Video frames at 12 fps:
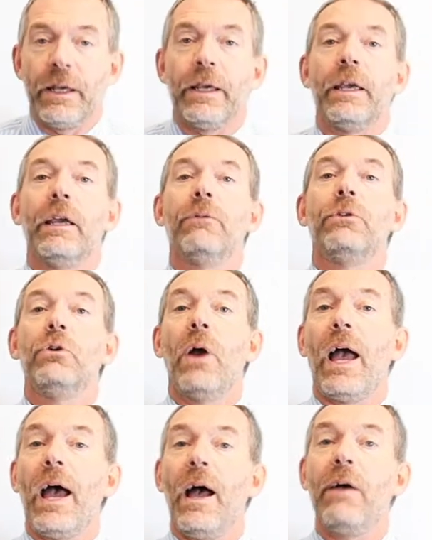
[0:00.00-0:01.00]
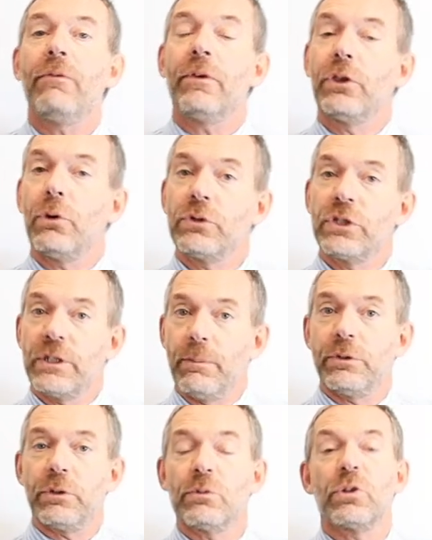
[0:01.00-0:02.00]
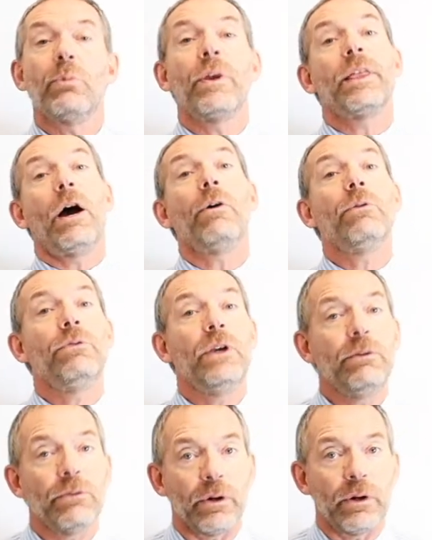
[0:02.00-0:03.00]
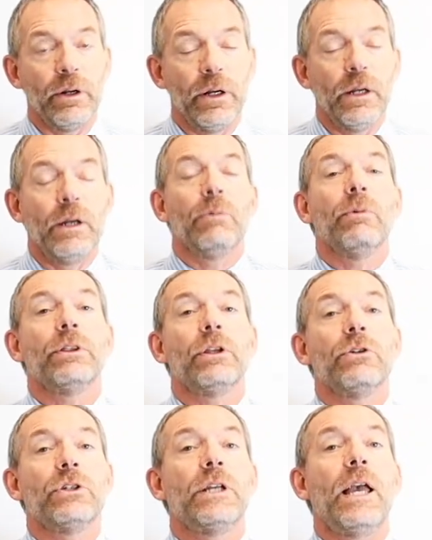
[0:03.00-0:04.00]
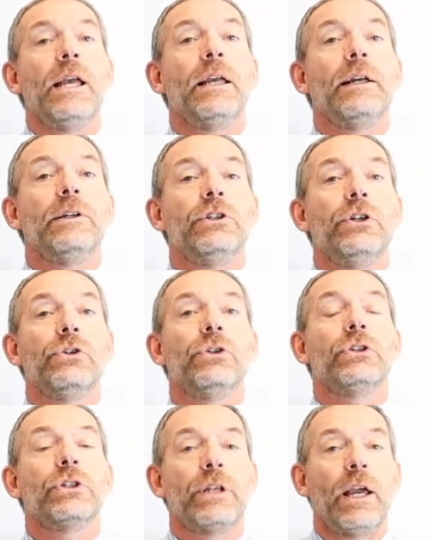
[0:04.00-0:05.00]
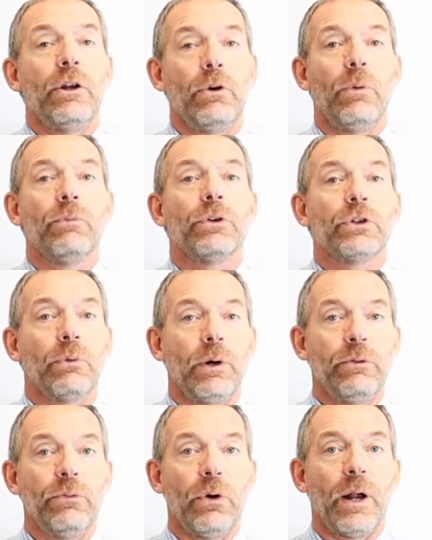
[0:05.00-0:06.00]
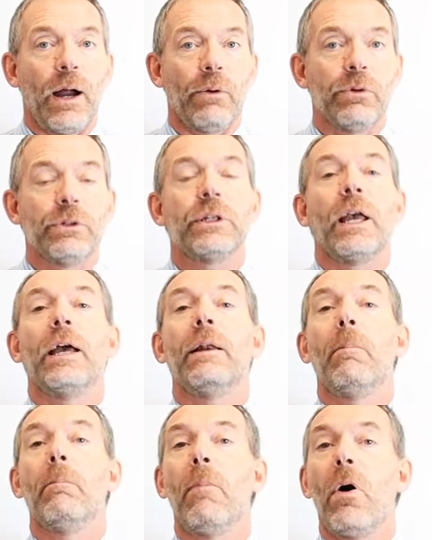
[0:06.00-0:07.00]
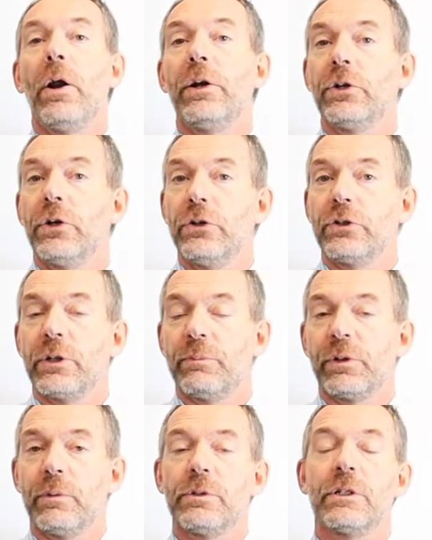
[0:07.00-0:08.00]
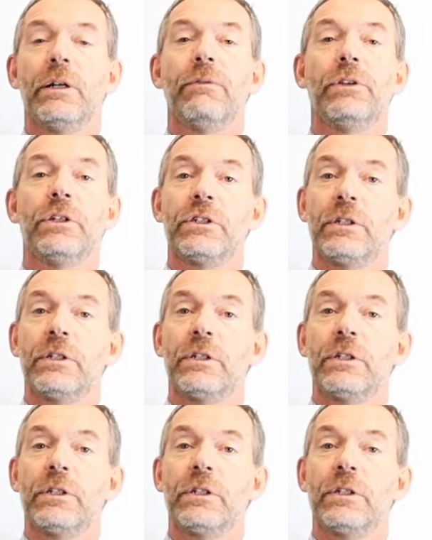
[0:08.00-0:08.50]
if you have those symptoms without a fever, what they're saying is you should stay at home for 24 hours and monitor your symptoms, and if the